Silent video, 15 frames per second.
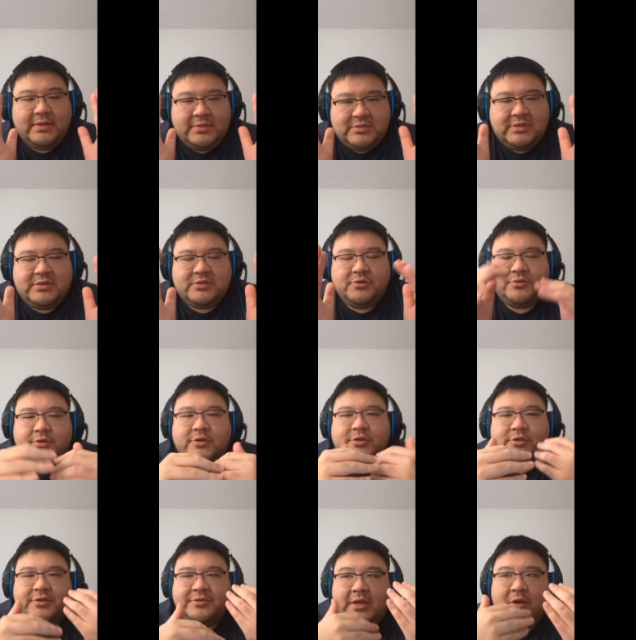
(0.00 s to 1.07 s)
see, so
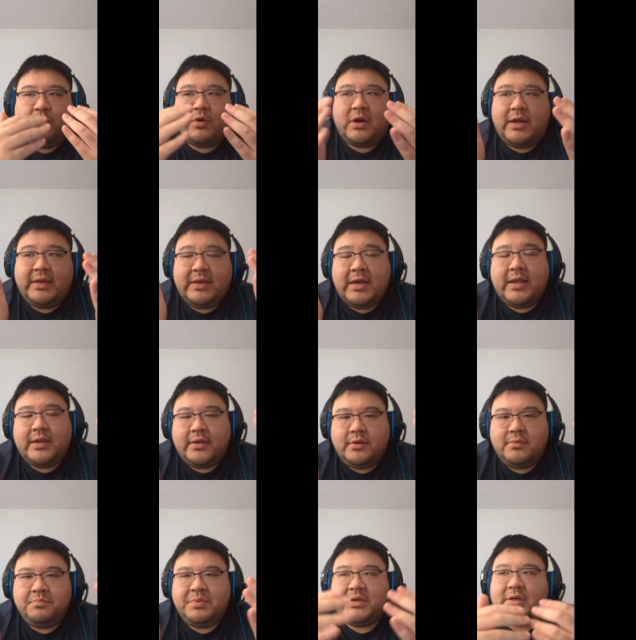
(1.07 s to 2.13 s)
there's a thing where I get
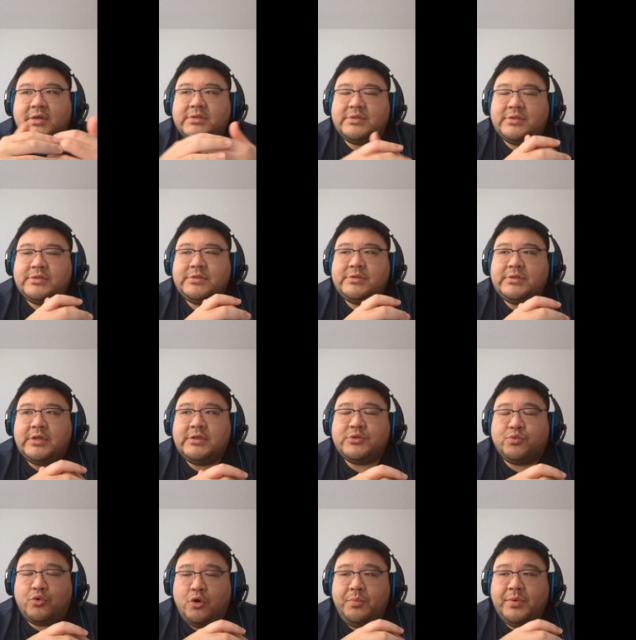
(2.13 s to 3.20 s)
it because
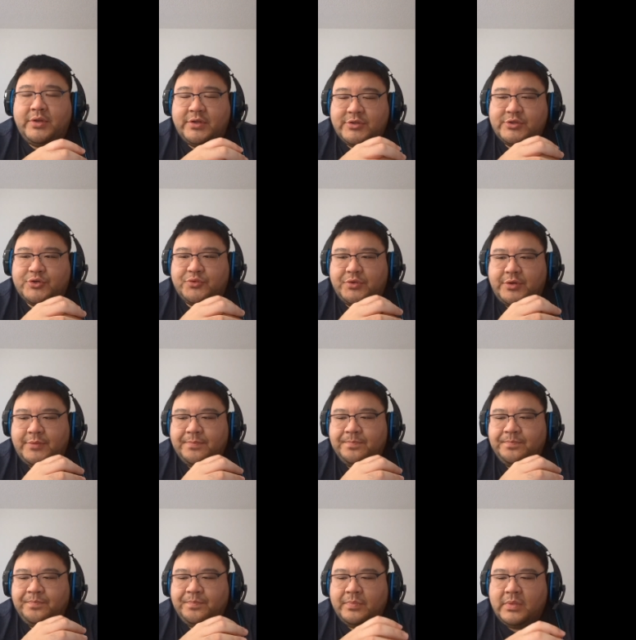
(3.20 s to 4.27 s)
it's Roman history.
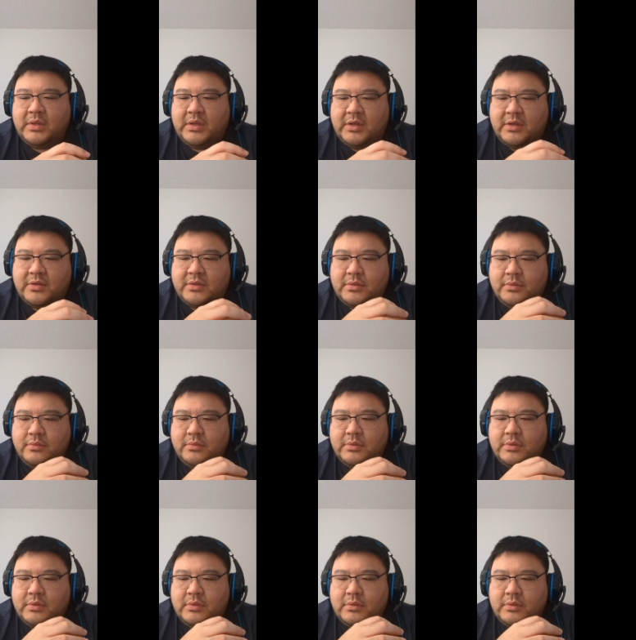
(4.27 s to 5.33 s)
It
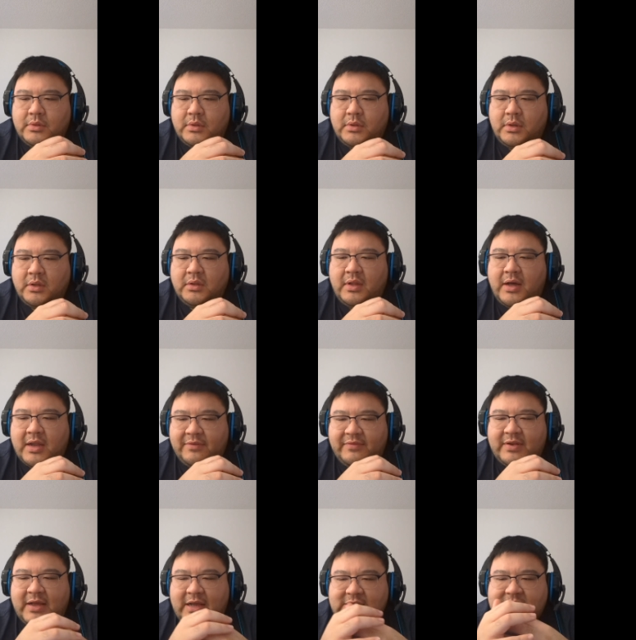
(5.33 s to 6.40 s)
A lot of
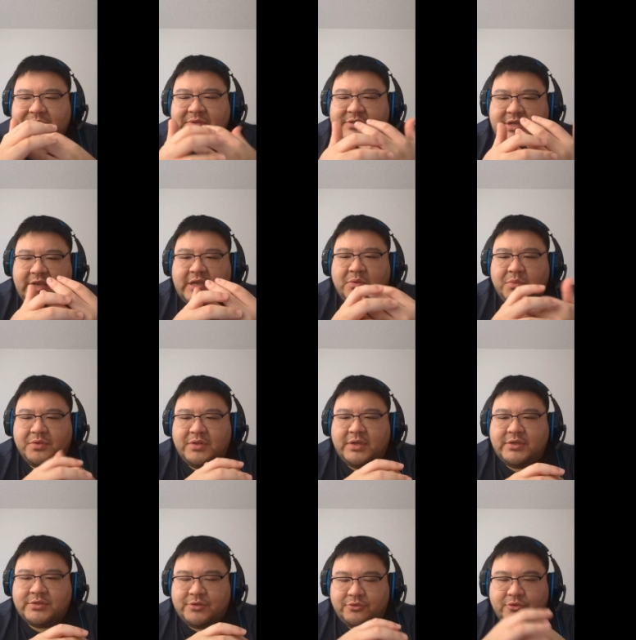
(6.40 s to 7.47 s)
it has to be taken with
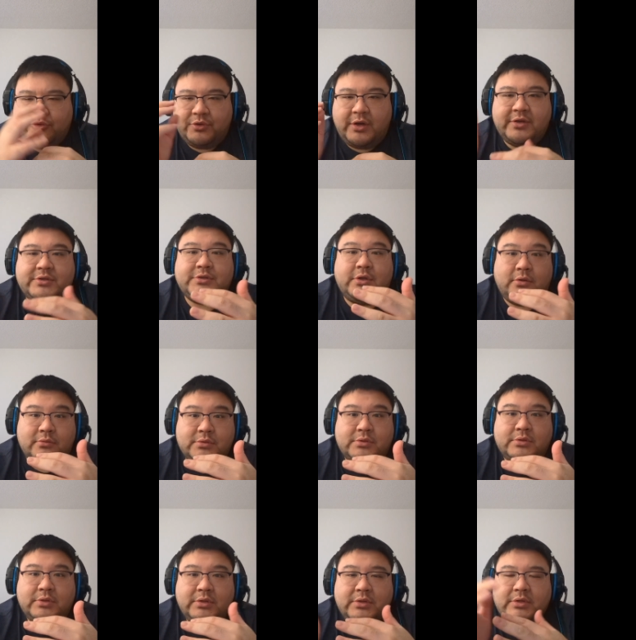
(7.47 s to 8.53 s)
a certain grain of salt,
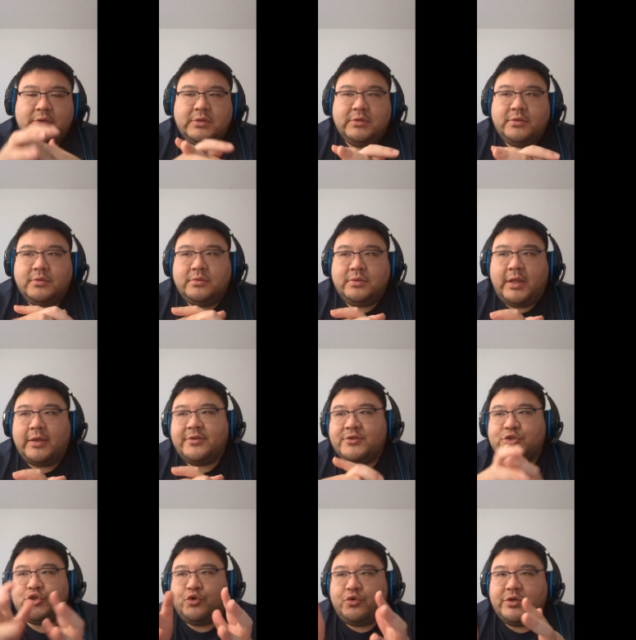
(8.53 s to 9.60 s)
like the
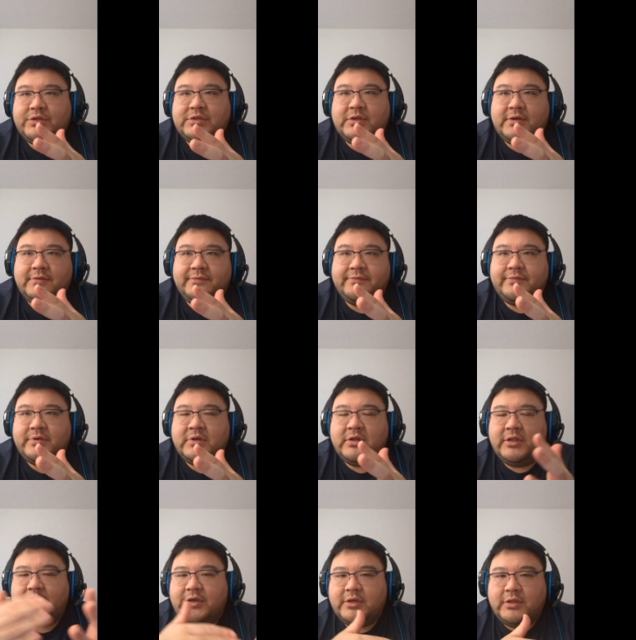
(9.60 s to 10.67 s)
stories of
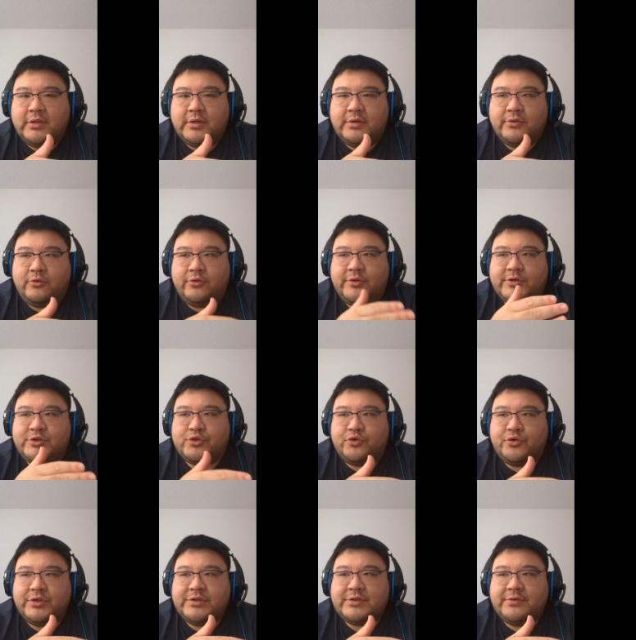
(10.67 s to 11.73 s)
Caligula or the
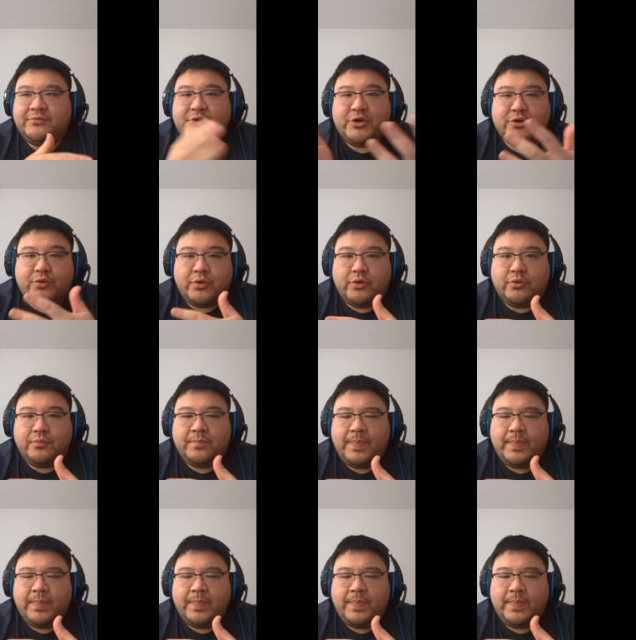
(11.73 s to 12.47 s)
stories of Nero.